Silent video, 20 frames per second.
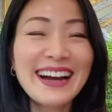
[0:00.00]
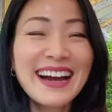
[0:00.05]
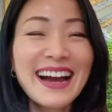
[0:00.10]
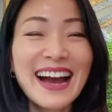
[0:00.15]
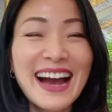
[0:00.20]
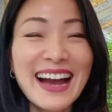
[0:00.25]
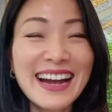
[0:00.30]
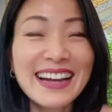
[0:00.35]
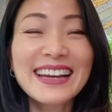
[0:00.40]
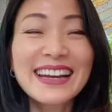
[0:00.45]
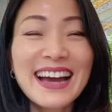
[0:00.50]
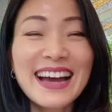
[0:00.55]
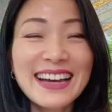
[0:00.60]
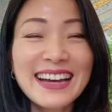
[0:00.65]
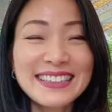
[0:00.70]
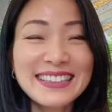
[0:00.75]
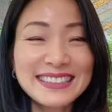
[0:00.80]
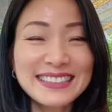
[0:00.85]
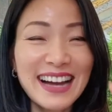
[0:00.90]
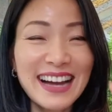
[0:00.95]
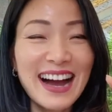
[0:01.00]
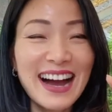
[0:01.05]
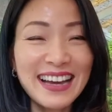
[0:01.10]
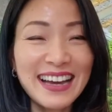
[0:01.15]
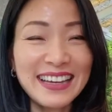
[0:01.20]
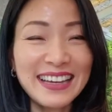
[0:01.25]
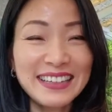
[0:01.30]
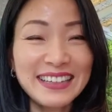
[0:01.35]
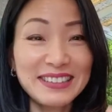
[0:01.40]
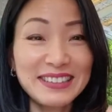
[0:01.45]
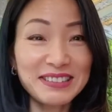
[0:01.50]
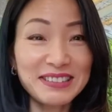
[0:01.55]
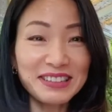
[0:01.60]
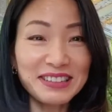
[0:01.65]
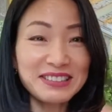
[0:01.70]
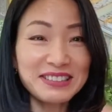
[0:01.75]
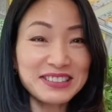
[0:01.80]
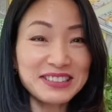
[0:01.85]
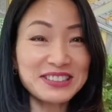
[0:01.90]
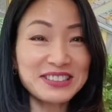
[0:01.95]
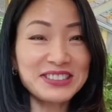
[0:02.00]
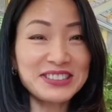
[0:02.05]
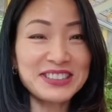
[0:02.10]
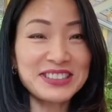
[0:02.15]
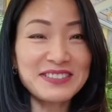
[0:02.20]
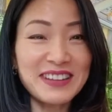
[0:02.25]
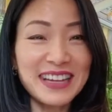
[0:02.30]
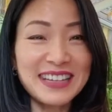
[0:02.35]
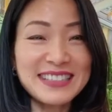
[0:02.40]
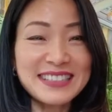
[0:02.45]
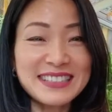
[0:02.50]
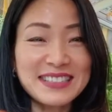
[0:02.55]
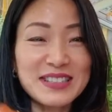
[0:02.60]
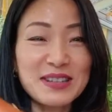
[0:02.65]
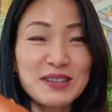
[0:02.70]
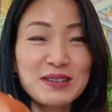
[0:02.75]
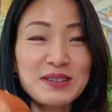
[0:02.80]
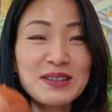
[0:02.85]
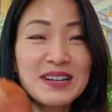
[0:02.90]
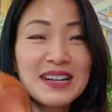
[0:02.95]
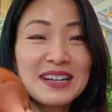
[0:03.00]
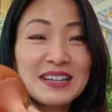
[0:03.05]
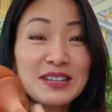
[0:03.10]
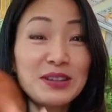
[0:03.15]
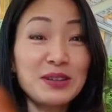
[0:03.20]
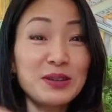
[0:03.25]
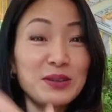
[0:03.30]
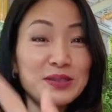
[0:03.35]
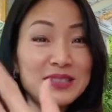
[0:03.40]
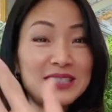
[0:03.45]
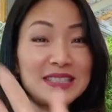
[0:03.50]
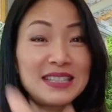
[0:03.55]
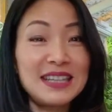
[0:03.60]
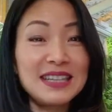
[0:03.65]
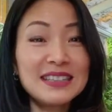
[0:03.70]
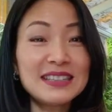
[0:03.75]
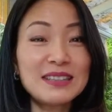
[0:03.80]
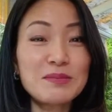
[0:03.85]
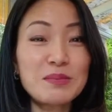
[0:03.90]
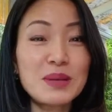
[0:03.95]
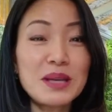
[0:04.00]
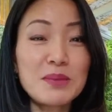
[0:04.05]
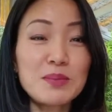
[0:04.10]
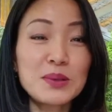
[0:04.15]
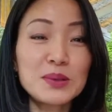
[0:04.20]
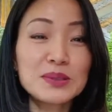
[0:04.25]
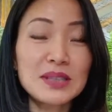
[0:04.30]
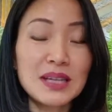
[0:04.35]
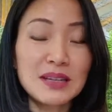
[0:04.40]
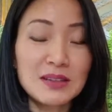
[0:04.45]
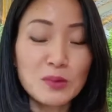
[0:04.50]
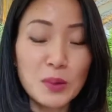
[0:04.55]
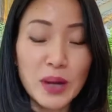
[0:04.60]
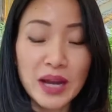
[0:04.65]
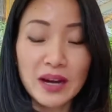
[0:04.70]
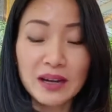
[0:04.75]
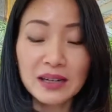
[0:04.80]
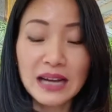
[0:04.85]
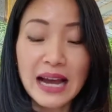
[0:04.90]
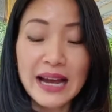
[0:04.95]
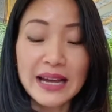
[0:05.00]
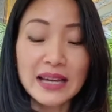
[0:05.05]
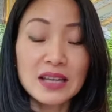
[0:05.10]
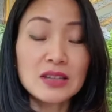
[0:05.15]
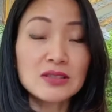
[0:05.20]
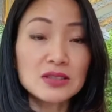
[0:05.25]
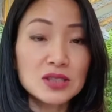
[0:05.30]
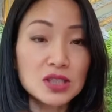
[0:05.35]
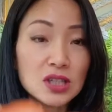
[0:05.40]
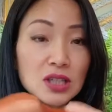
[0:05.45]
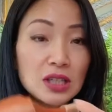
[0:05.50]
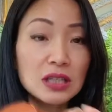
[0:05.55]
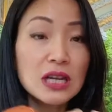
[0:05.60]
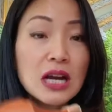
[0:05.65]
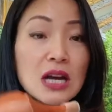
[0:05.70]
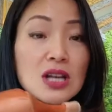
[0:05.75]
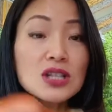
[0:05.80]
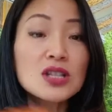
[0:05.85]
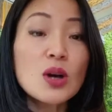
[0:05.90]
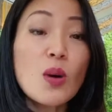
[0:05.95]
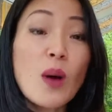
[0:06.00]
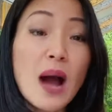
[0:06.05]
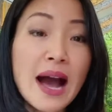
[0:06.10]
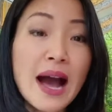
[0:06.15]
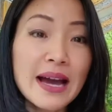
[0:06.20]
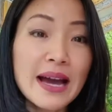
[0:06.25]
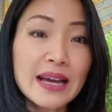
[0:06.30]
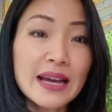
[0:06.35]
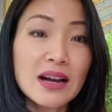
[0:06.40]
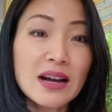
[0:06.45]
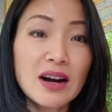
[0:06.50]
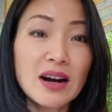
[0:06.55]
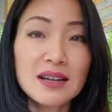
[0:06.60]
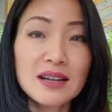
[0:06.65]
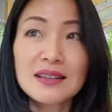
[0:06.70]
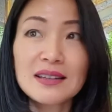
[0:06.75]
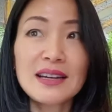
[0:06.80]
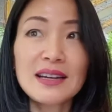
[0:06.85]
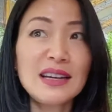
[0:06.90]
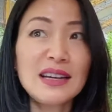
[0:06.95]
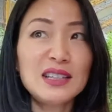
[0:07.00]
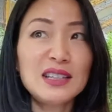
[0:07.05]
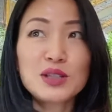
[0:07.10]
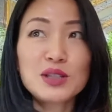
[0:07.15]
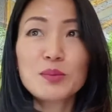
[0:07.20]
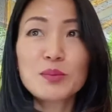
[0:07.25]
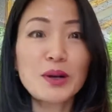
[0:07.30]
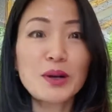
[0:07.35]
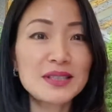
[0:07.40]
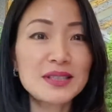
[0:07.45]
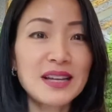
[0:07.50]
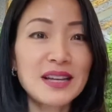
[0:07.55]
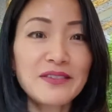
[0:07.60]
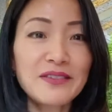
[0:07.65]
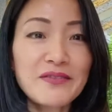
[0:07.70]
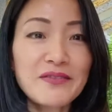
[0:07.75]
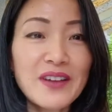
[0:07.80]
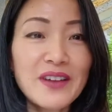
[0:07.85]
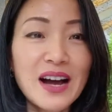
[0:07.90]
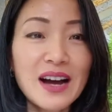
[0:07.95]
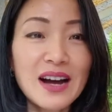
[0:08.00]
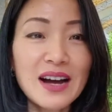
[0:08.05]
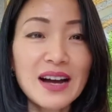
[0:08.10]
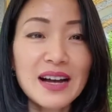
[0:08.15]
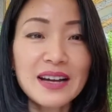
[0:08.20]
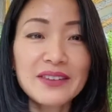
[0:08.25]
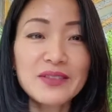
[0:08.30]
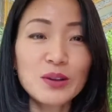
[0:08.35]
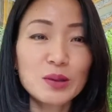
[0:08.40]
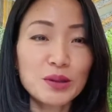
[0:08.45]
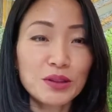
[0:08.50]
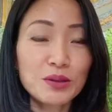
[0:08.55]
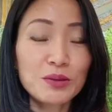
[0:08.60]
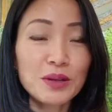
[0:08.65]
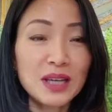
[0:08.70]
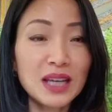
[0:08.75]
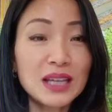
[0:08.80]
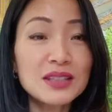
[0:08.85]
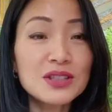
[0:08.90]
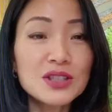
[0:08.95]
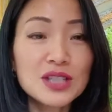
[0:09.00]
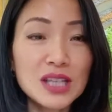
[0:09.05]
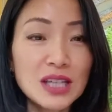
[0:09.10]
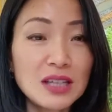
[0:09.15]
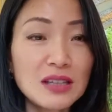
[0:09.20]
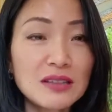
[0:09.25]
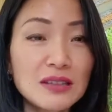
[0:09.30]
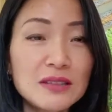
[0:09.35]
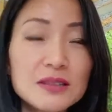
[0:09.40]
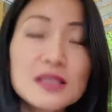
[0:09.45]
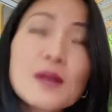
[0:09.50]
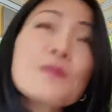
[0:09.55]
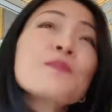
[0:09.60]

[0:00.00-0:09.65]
I like the high heel, it looked good, right? So, you know, seeing the people that wearing high heels good. So I got a 2.75 or 3-inch heels,